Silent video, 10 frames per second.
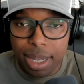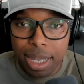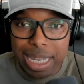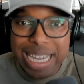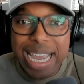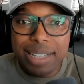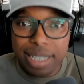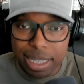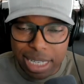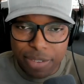He has
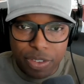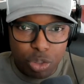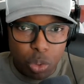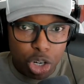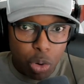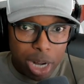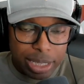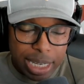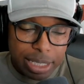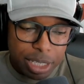that defense doing
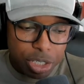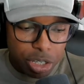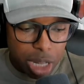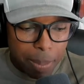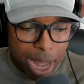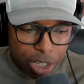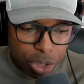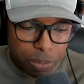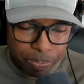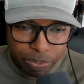great things this year. Now, mind
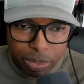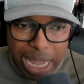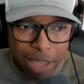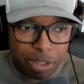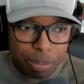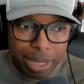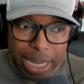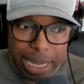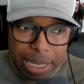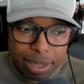you, they haven't
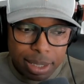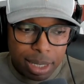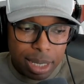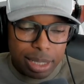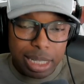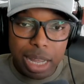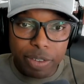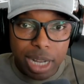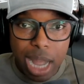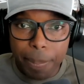played the
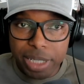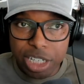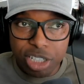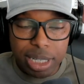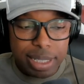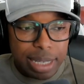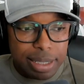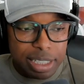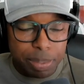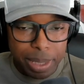level of competition that
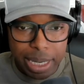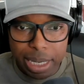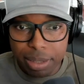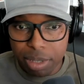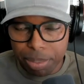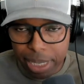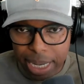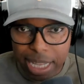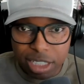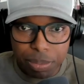Texas has played. They played
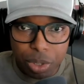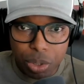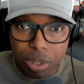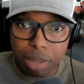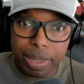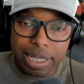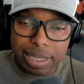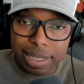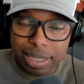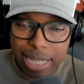at SMU. They played
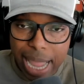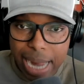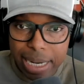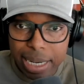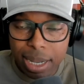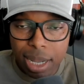Cincinnati.